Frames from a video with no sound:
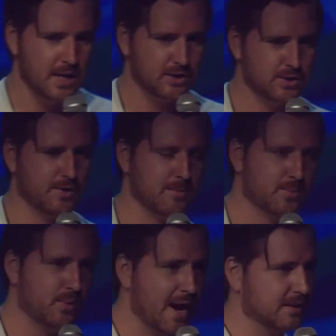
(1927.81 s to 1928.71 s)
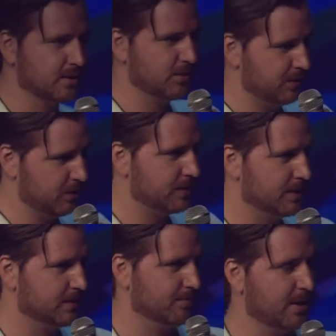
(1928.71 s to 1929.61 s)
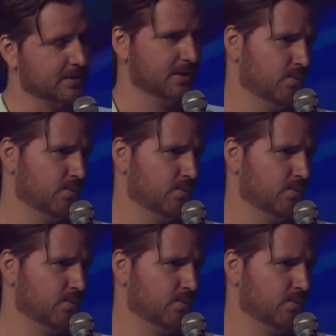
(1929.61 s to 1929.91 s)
and show them practical uses of blockchain.